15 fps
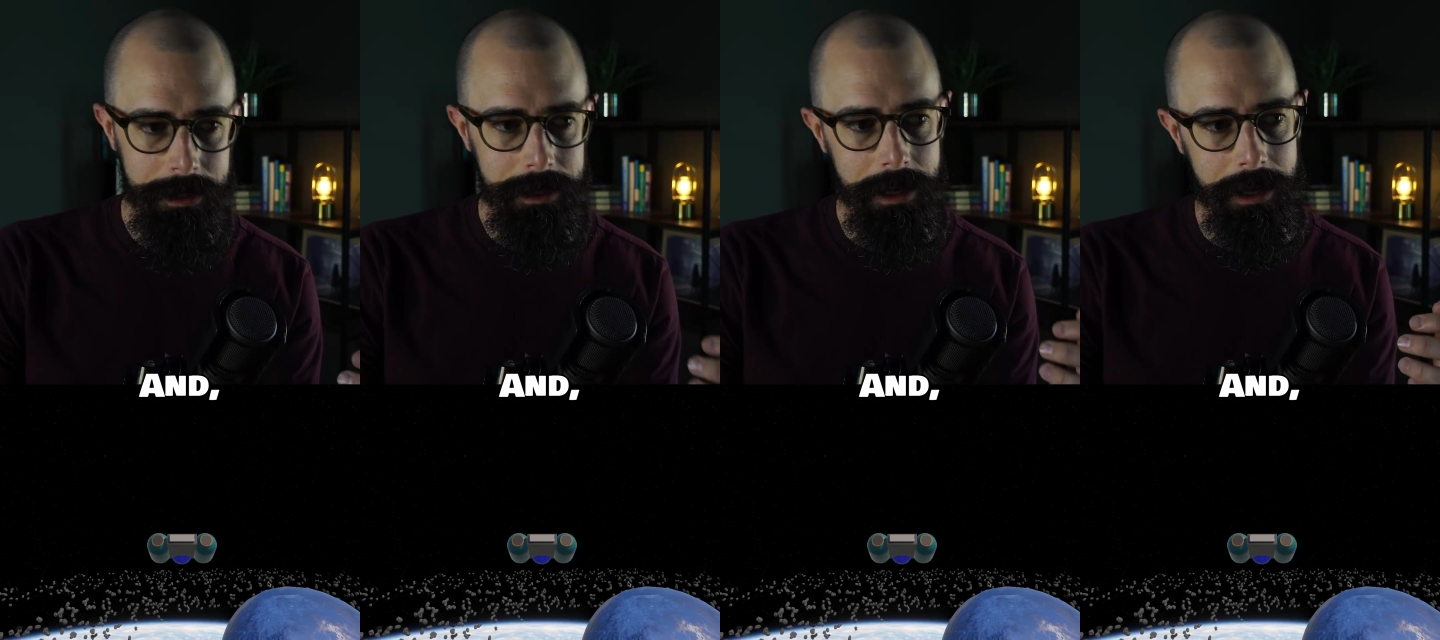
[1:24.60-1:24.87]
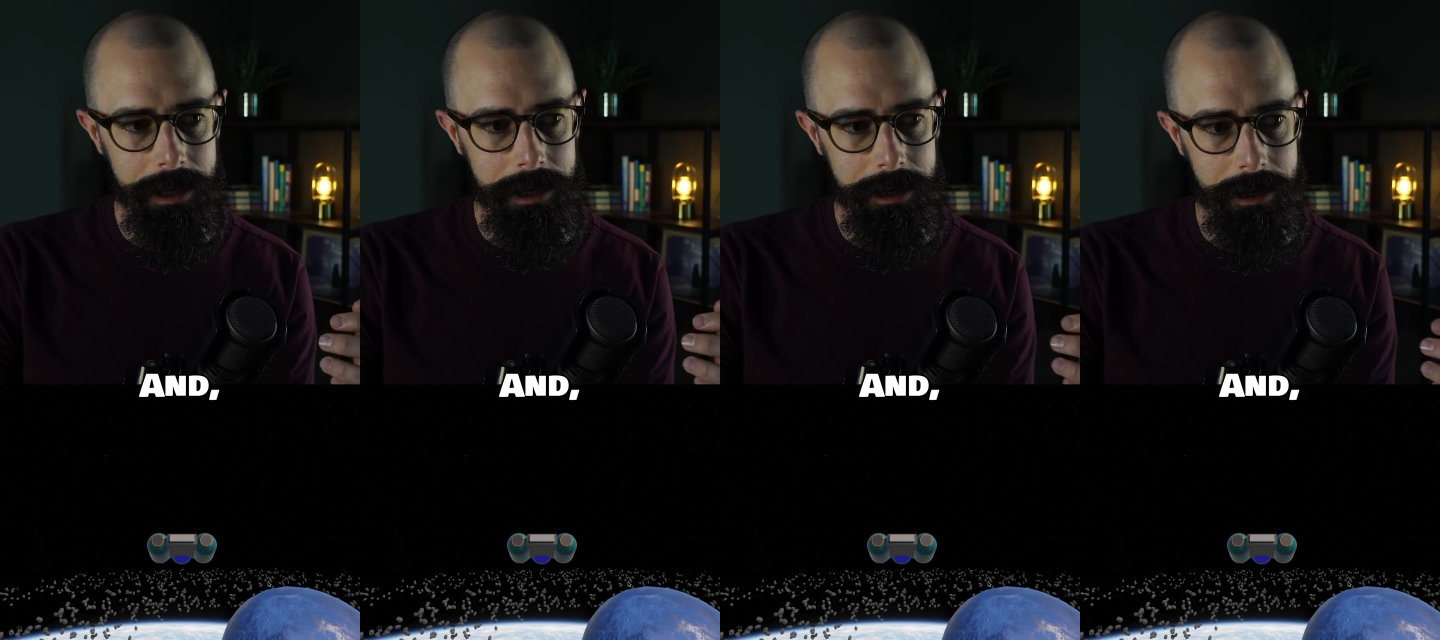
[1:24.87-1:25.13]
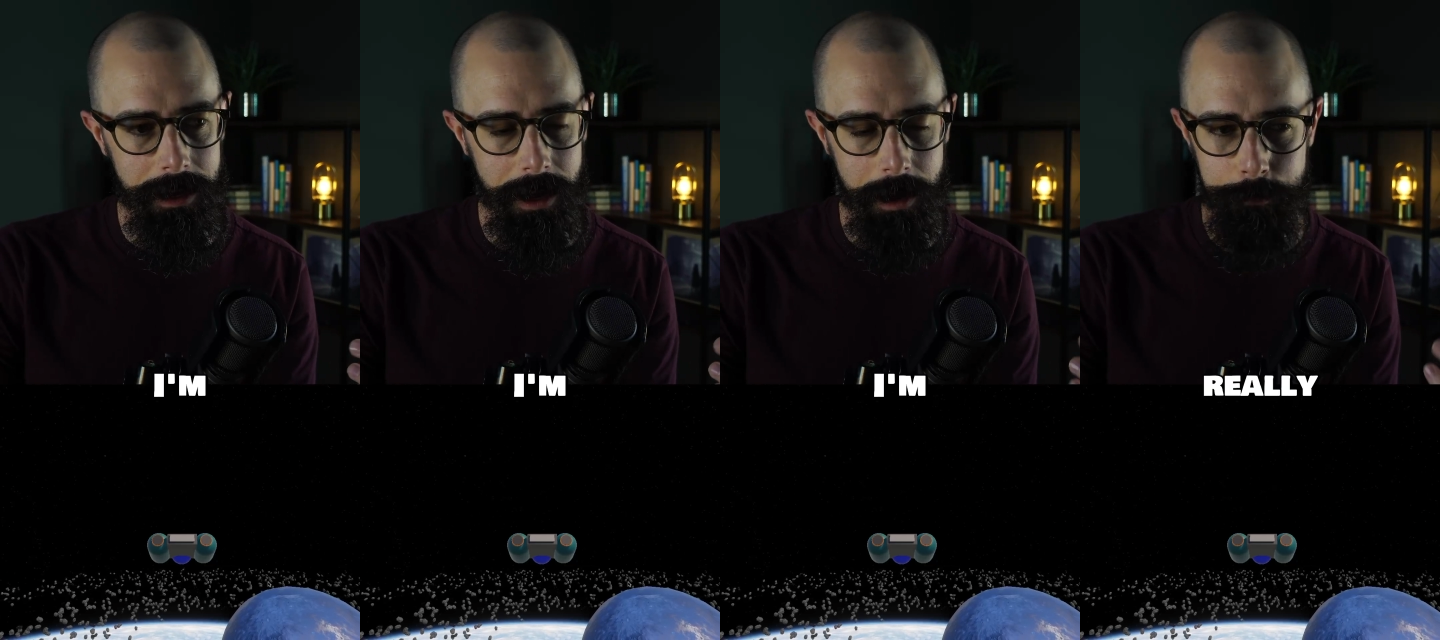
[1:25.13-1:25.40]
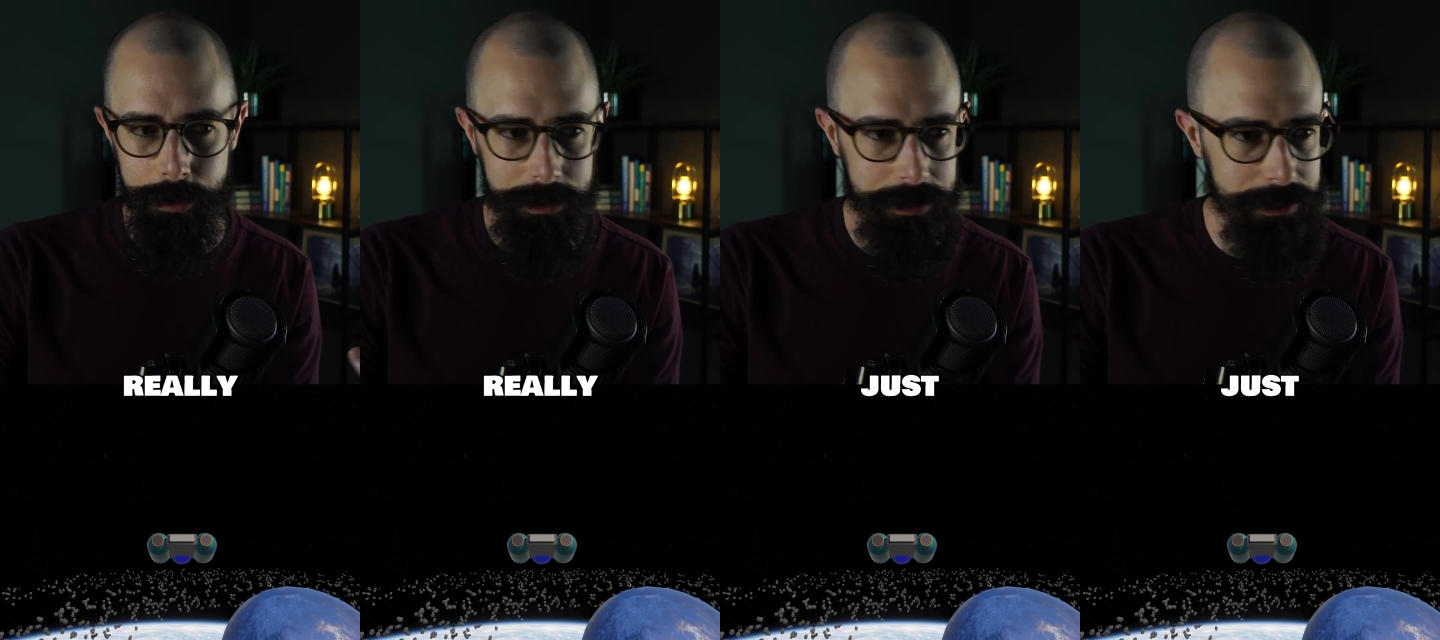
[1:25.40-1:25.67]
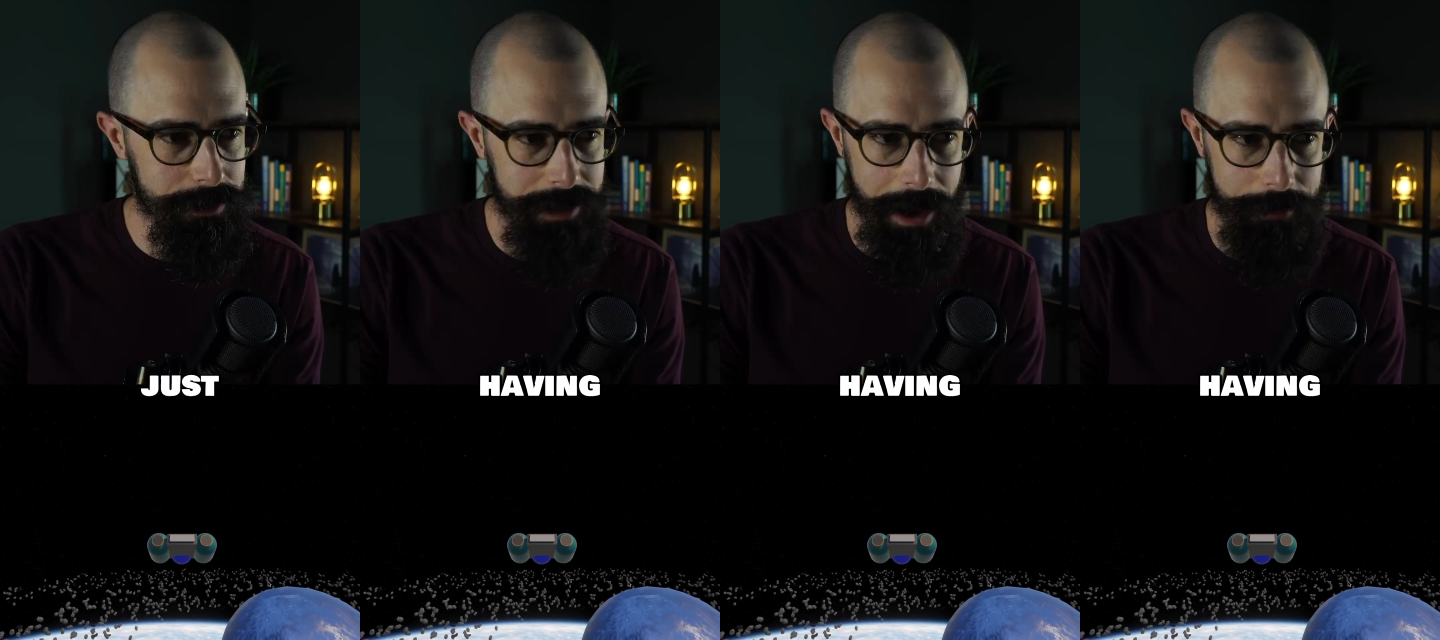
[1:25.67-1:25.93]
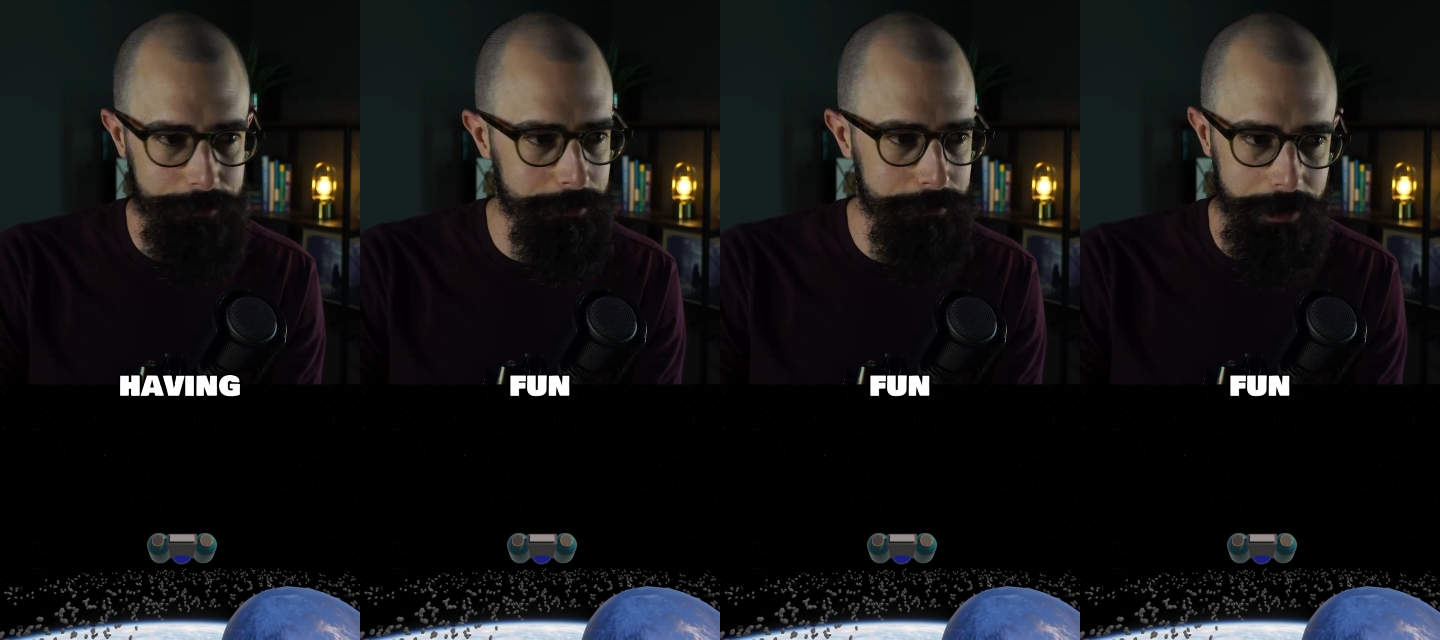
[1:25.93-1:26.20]
And uh, I'm really just
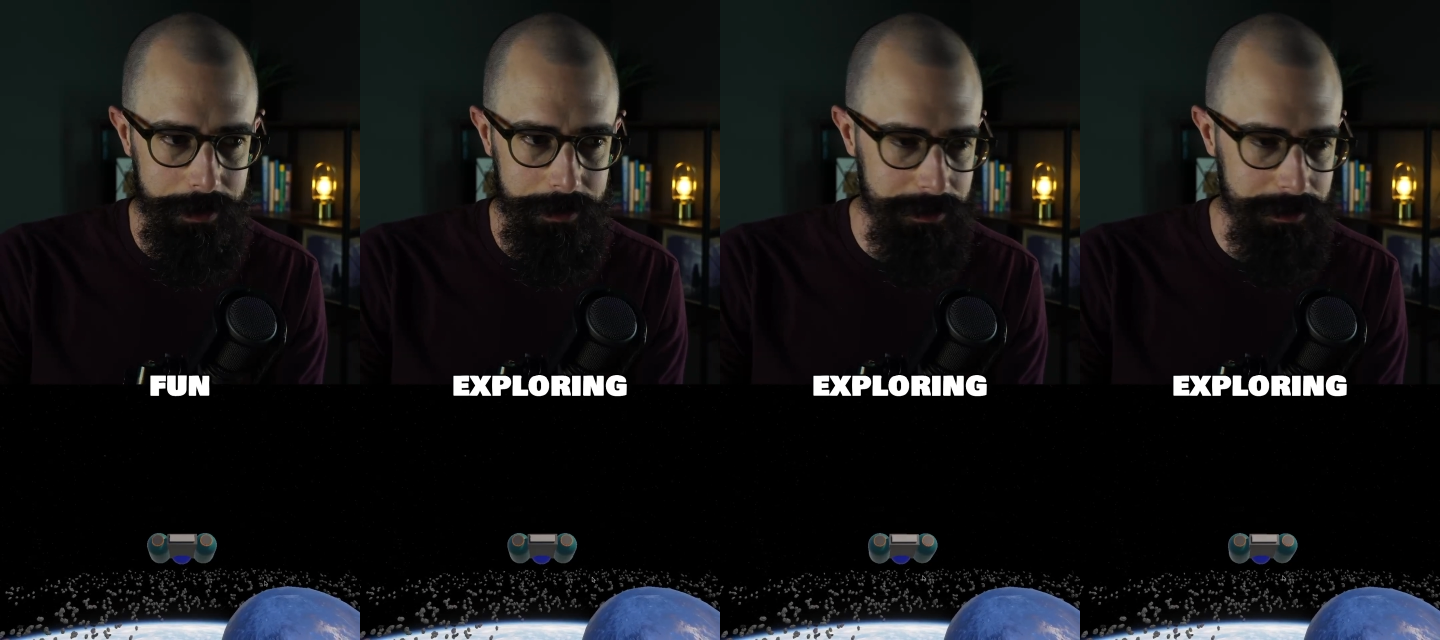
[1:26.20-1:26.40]
having fun